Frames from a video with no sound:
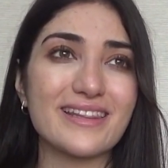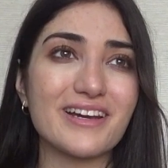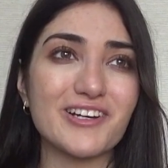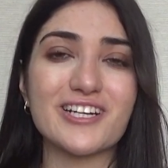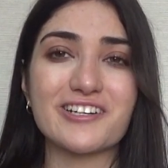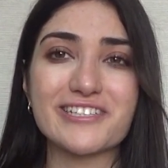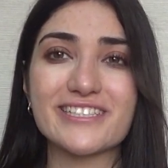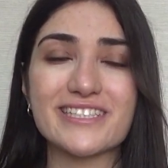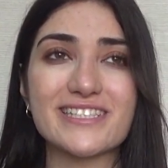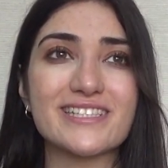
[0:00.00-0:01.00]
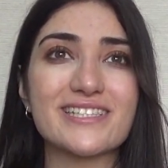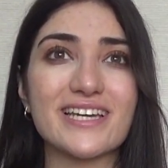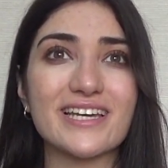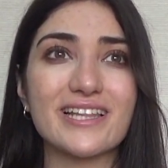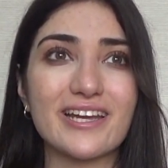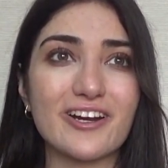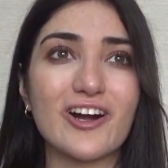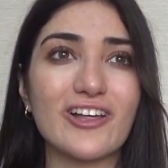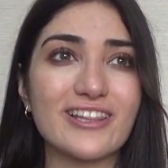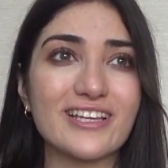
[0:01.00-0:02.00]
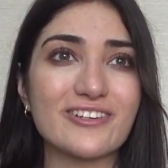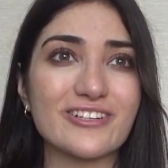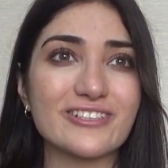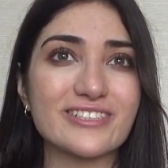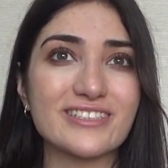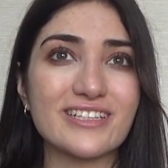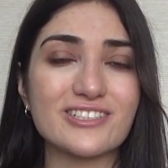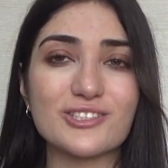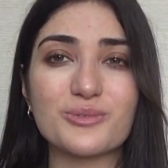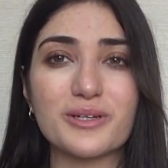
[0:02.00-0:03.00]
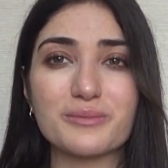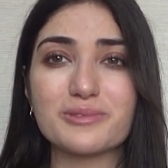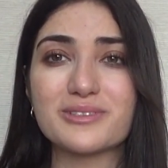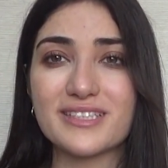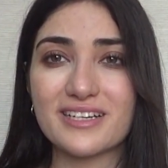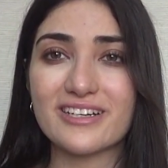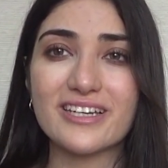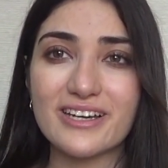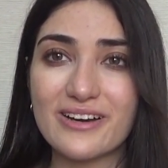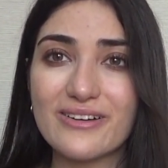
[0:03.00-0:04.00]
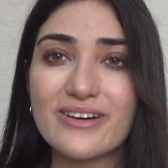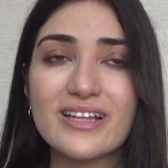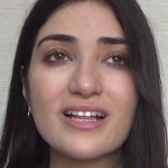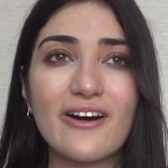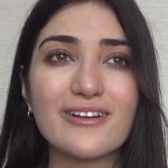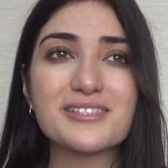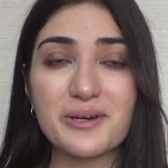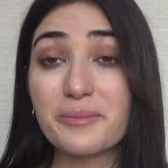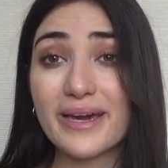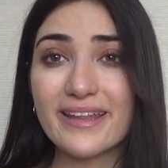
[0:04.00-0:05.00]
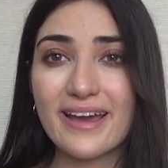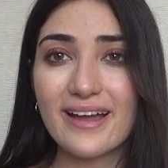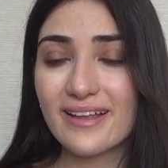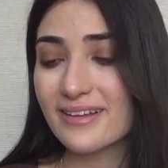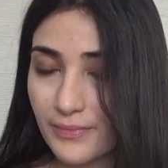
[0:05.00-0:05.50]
they're narcissistic, they're cult leaders, they just want to boost their ego also by that.